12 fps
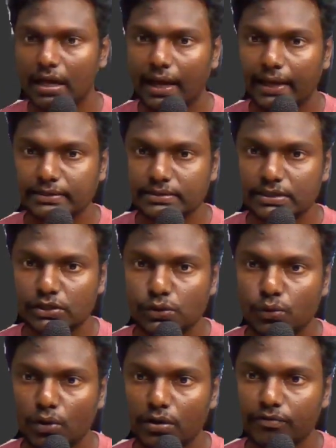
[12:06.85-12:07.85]
I see you
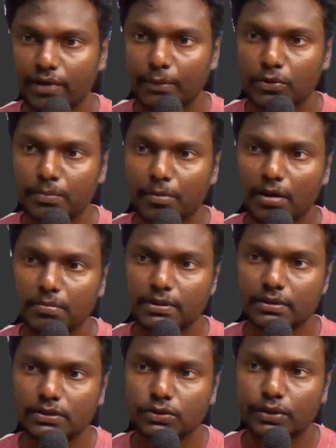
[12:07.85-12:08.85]
want 5
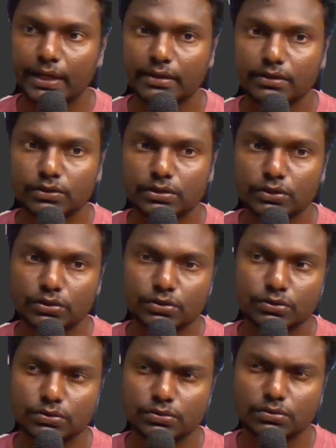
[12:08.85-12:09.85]
apartment to tailor
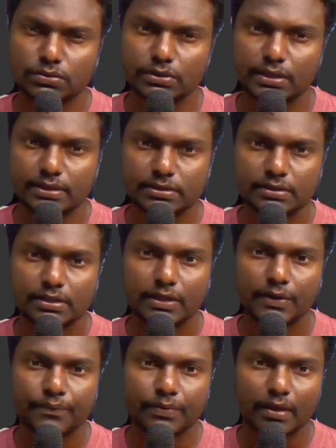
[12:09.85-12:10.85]
your list.
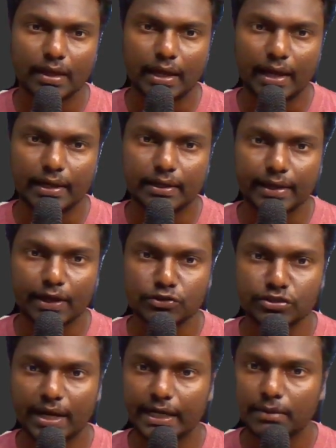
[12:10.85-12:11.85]
Can you
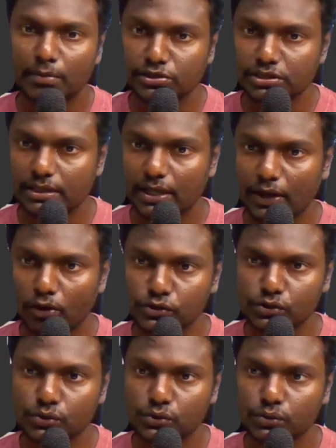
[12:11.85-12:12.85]
share ideal budget?
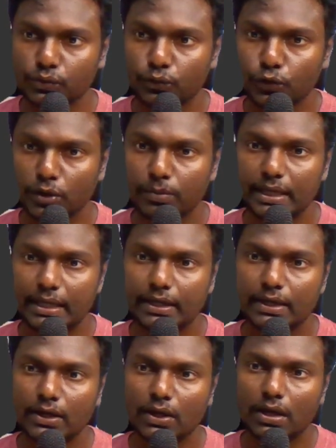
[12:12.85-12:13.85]
Also, would you be
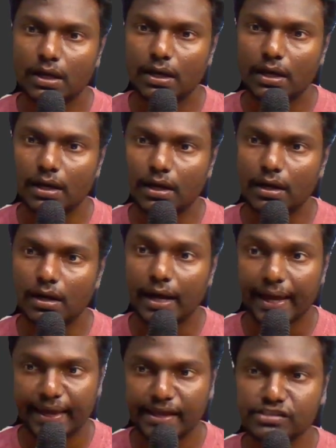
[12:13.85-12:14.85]

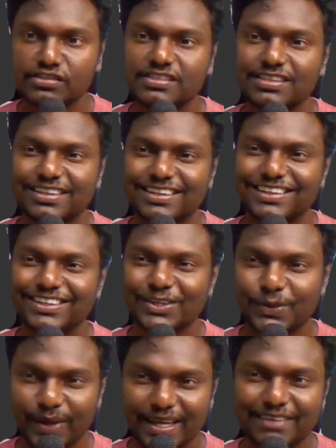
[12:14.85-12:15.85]
against a
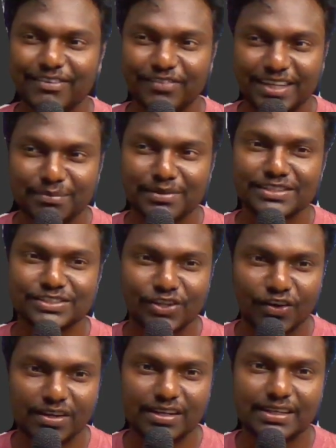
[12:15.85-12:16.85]
quick 15 minutes
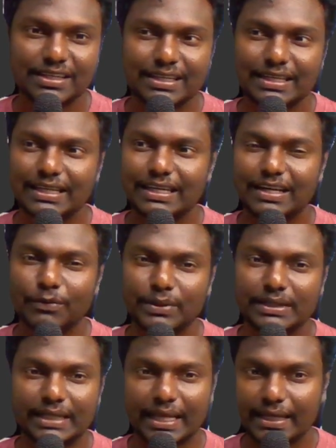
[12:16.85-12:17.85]
call
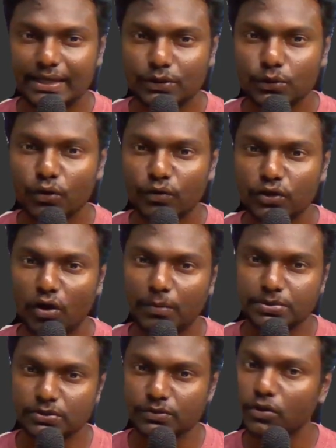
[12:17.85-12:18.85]
with Terry to go over the
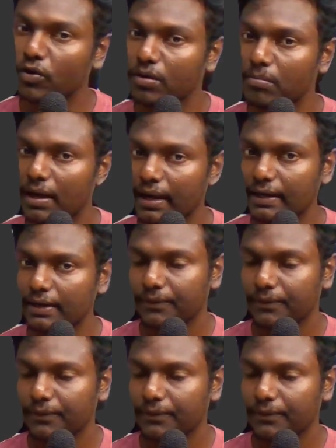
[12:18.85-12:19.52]
option in the local market?